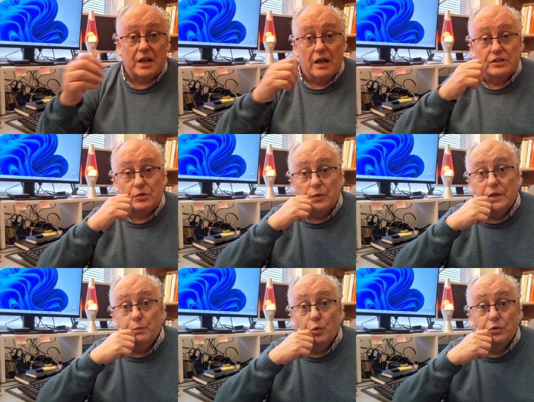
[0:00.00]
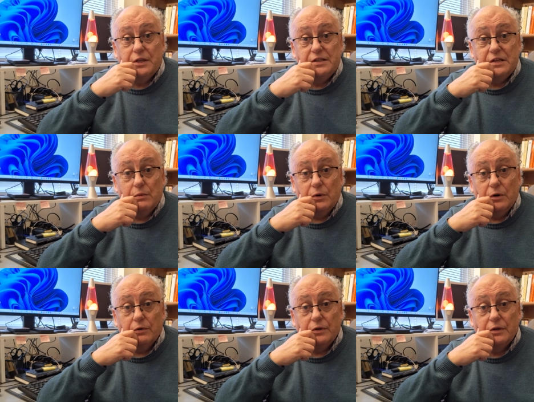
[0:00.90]
Castle in Walt Disney
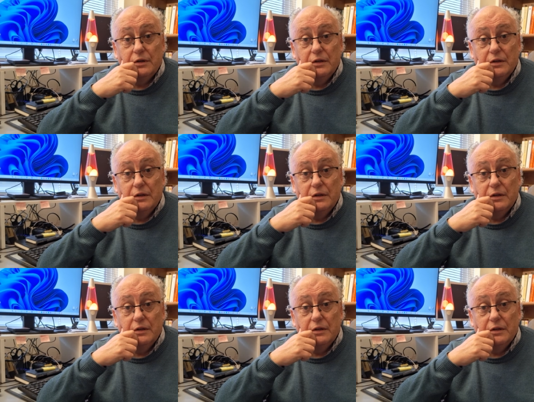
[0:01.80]
World.